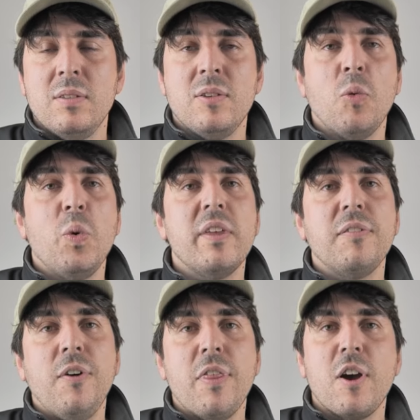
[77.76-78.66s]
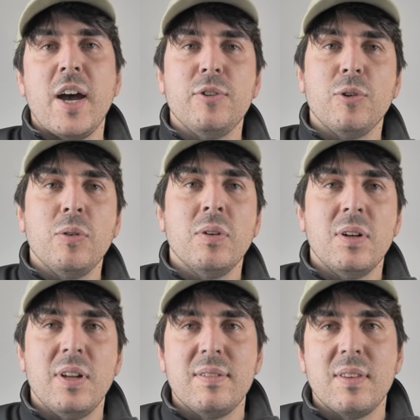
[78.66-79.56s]
So without further ado,
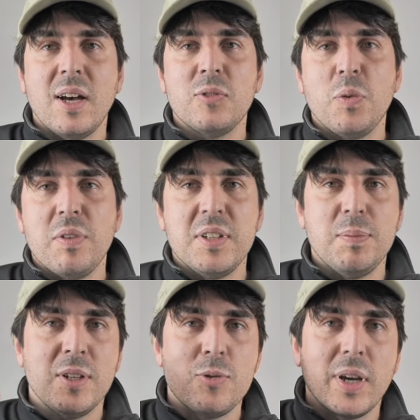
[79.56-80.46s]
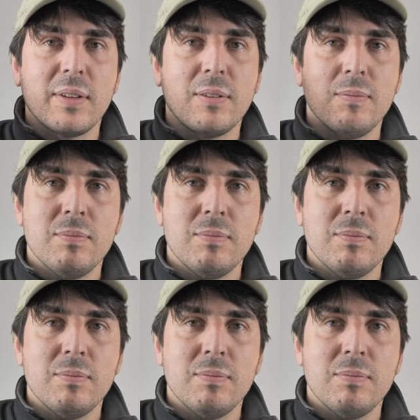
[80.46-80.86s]
let's start with the tips and tricks.